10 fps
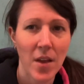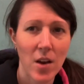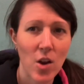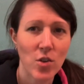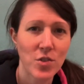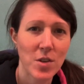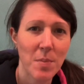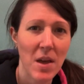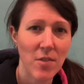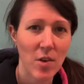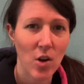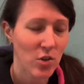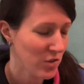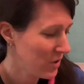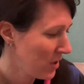Lost
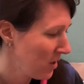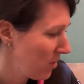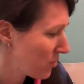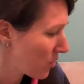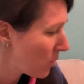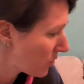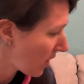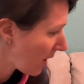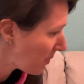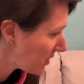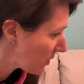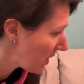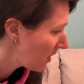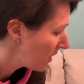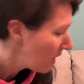cause I am this
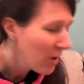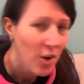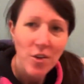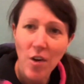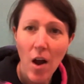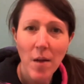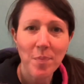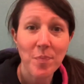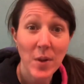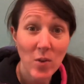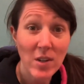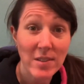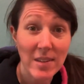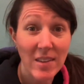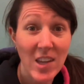week. Right, but you need to
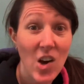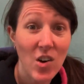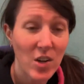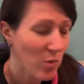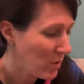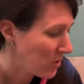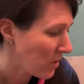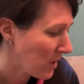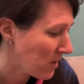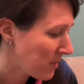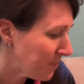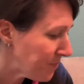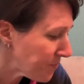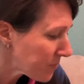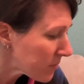see the yarn in all its goodness.
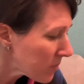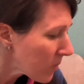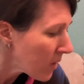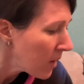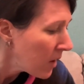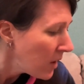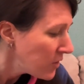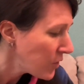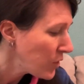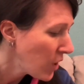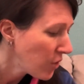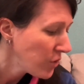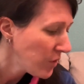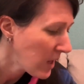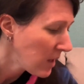So Yarn
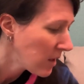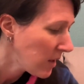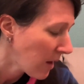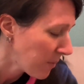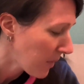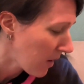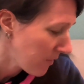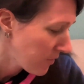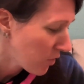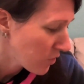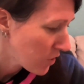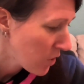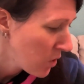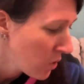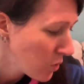Unique, yeah, I've not
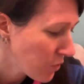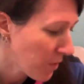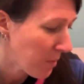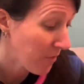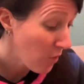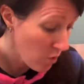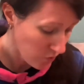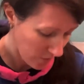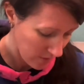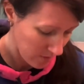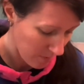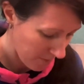ordered from before, so this is my